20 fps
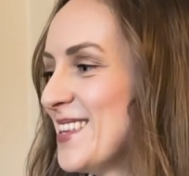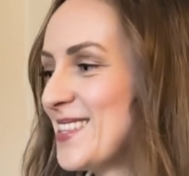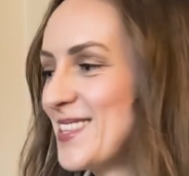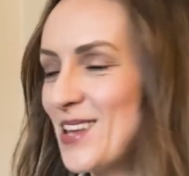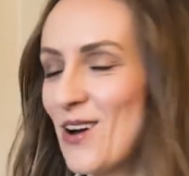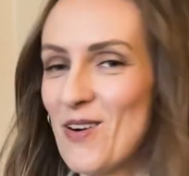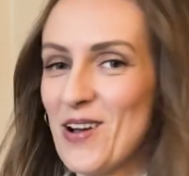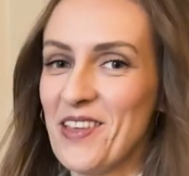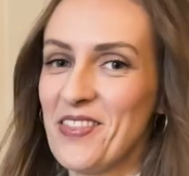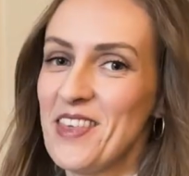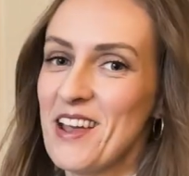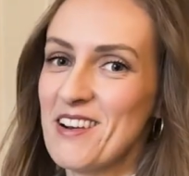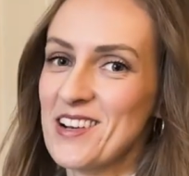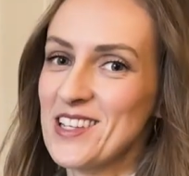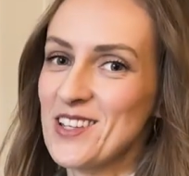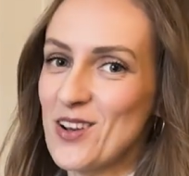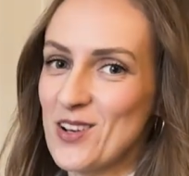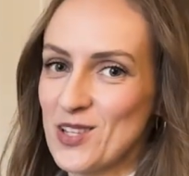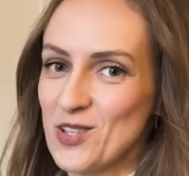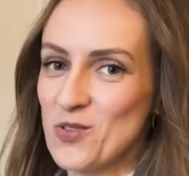So, and there is
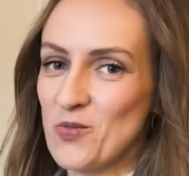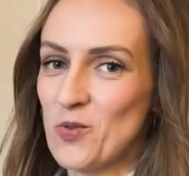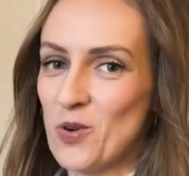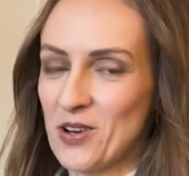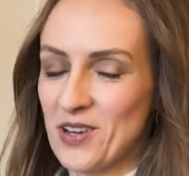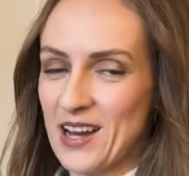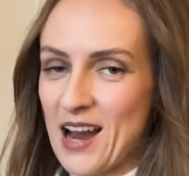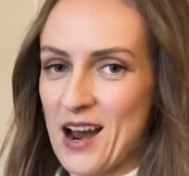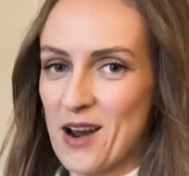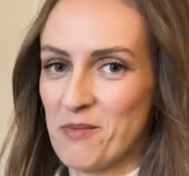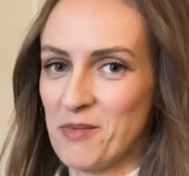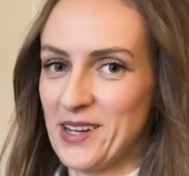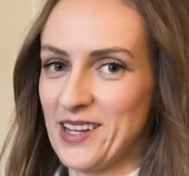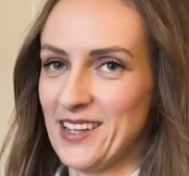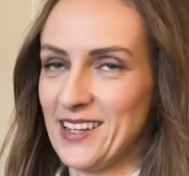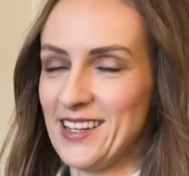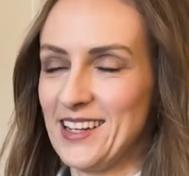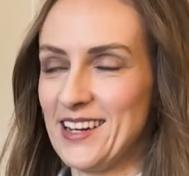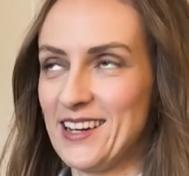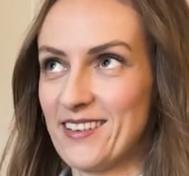also one garment
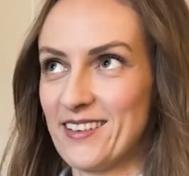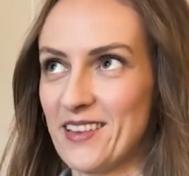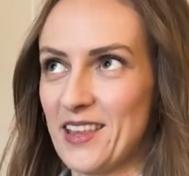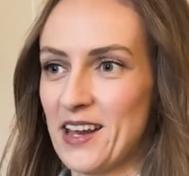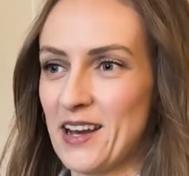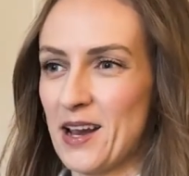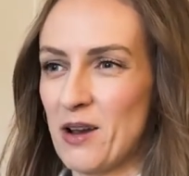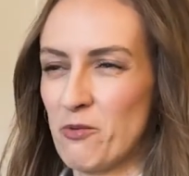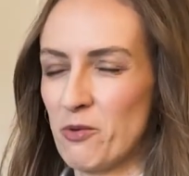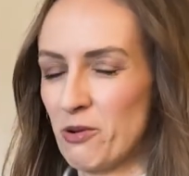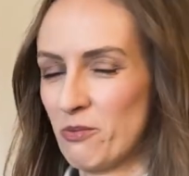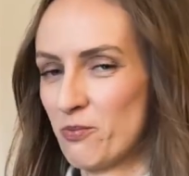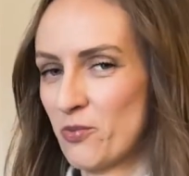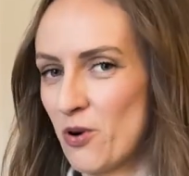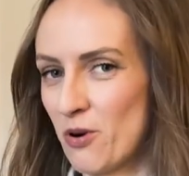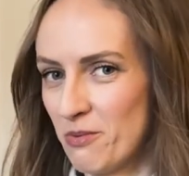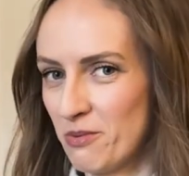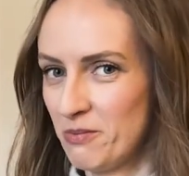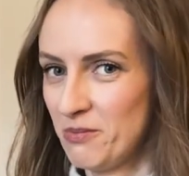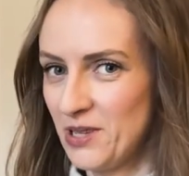in here that I will
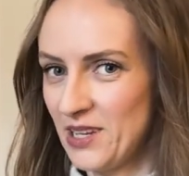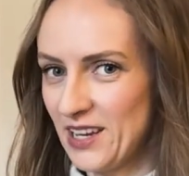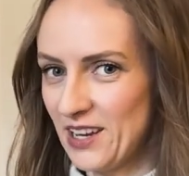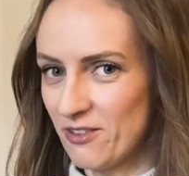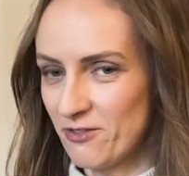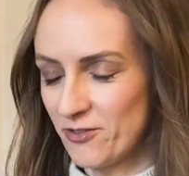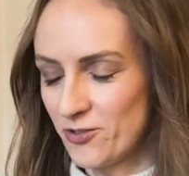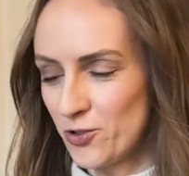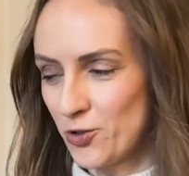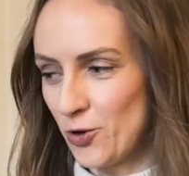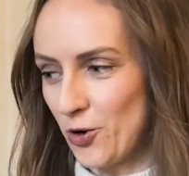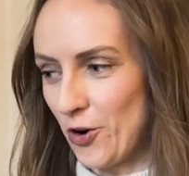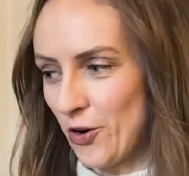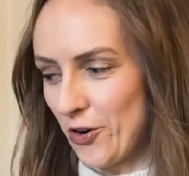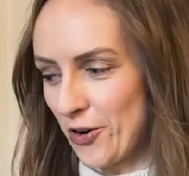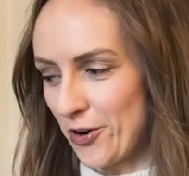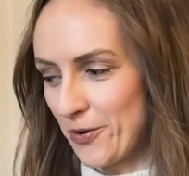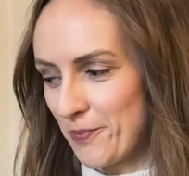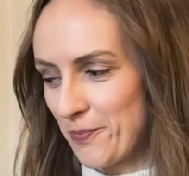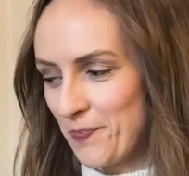probably give to
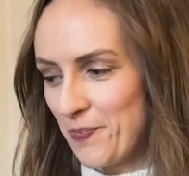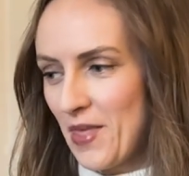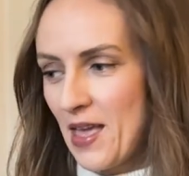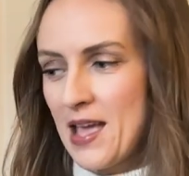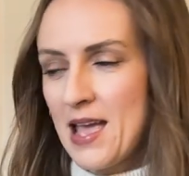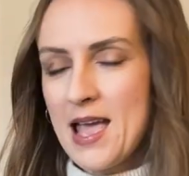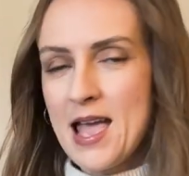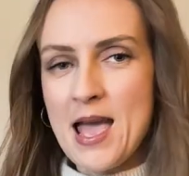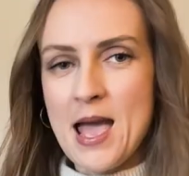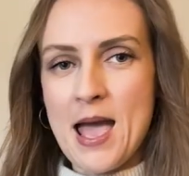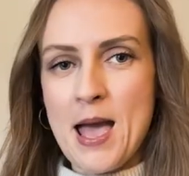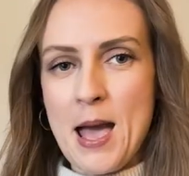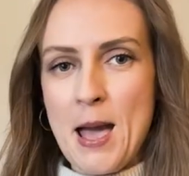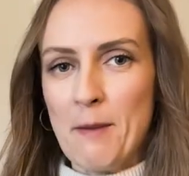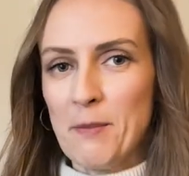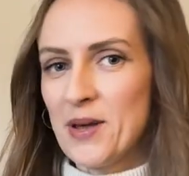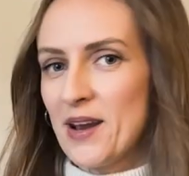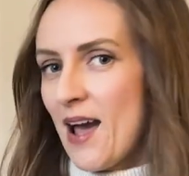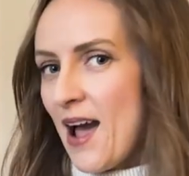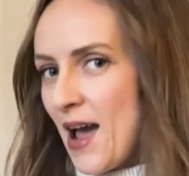her.
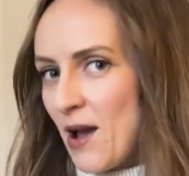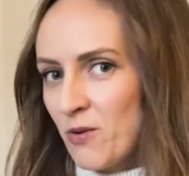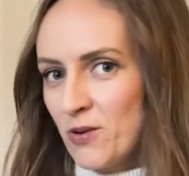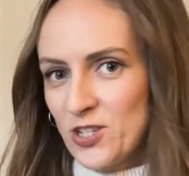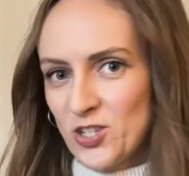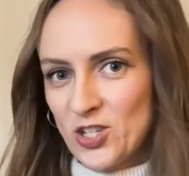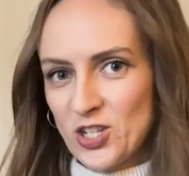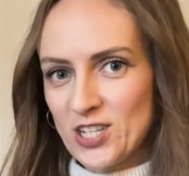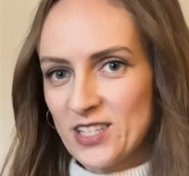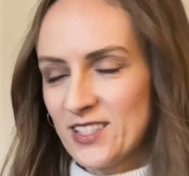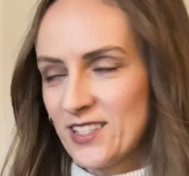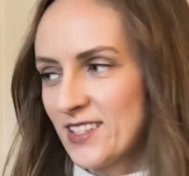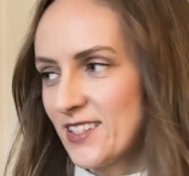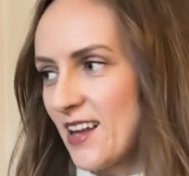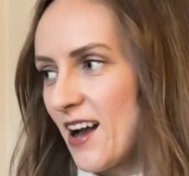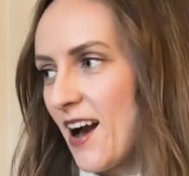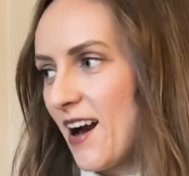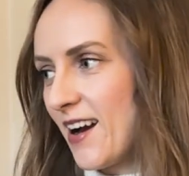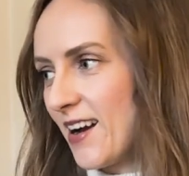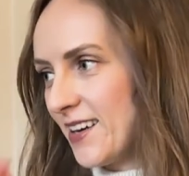But I will just
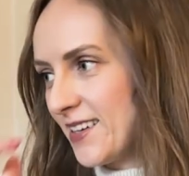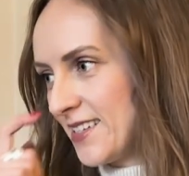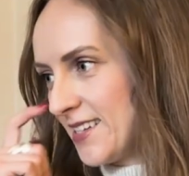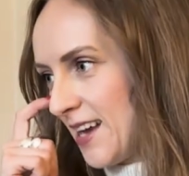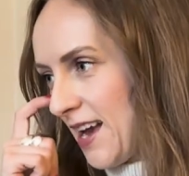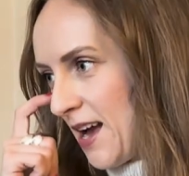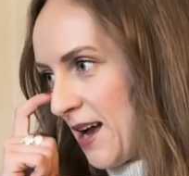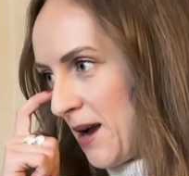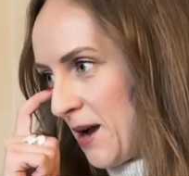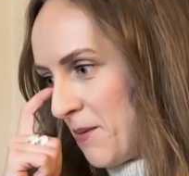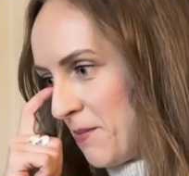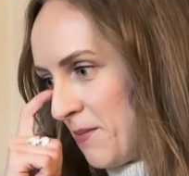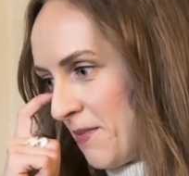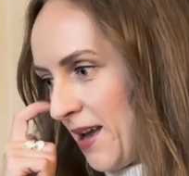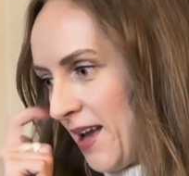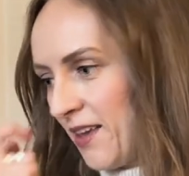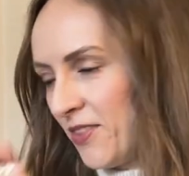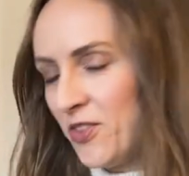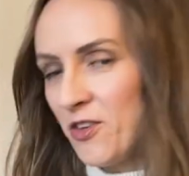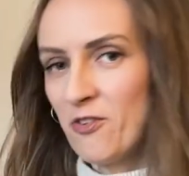start
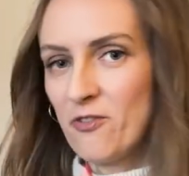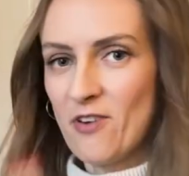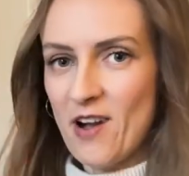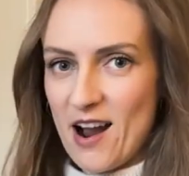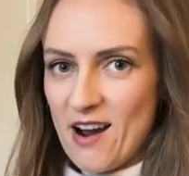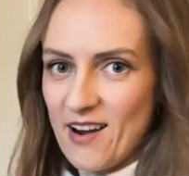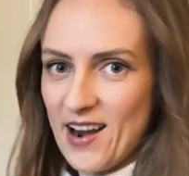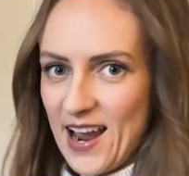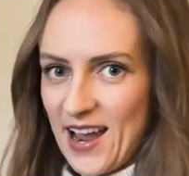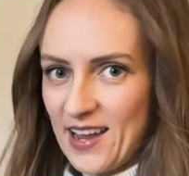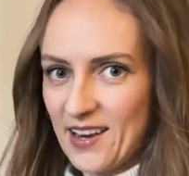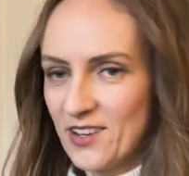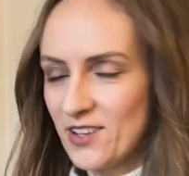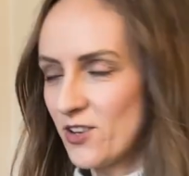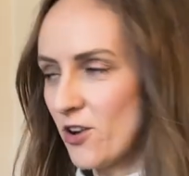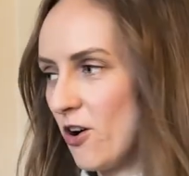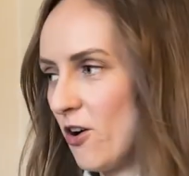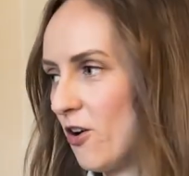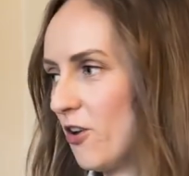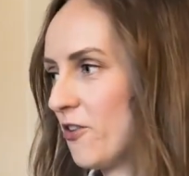at the far end
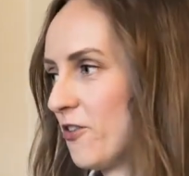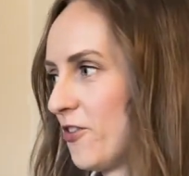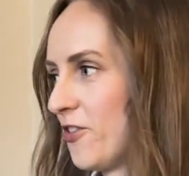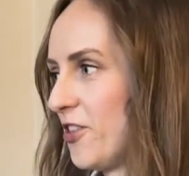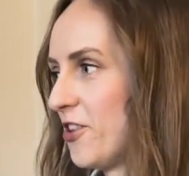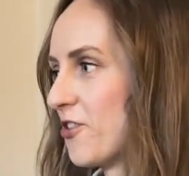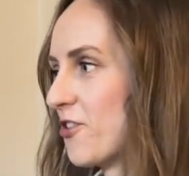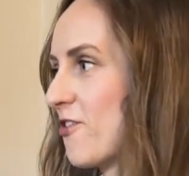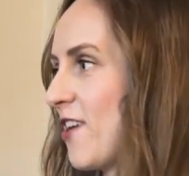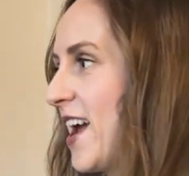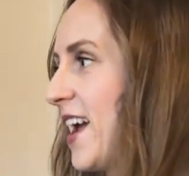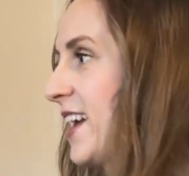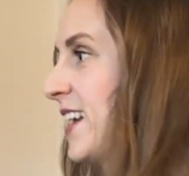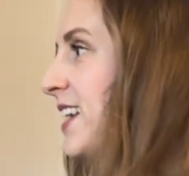of the rack.